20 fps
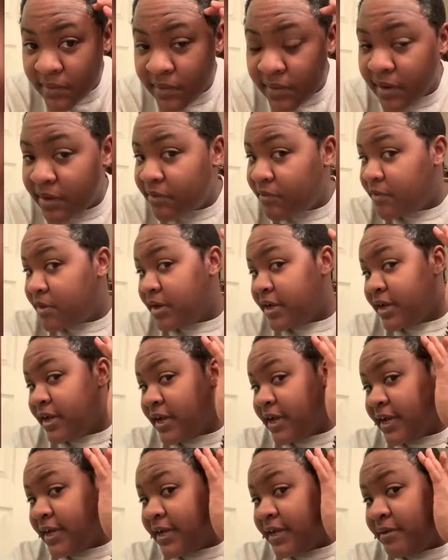That way
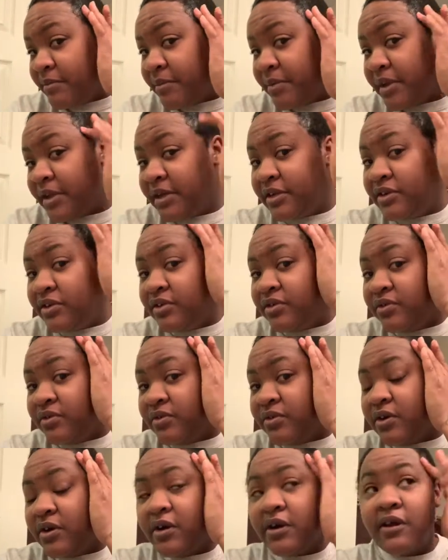I can make
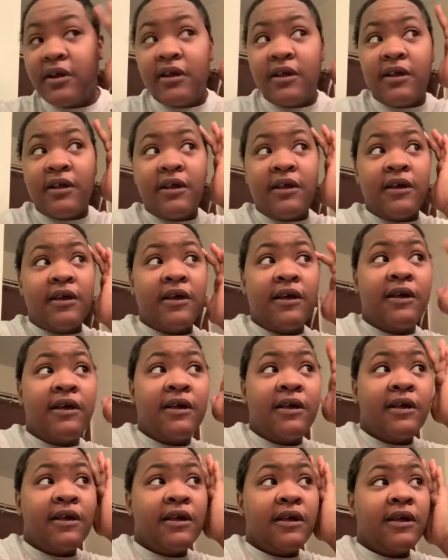sure
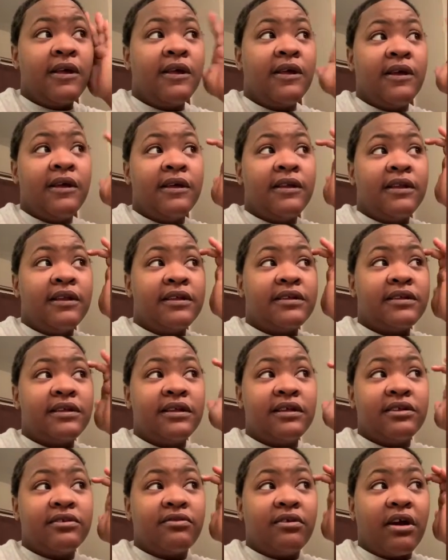this
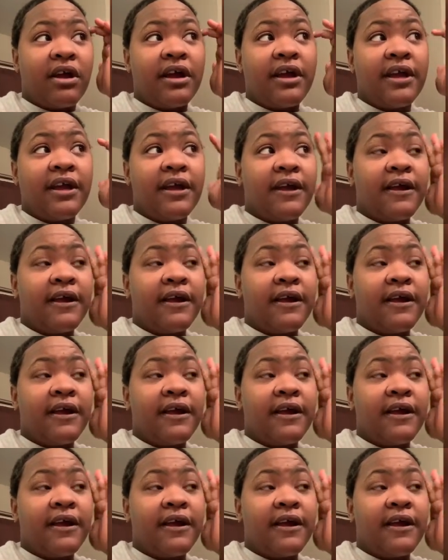looks right.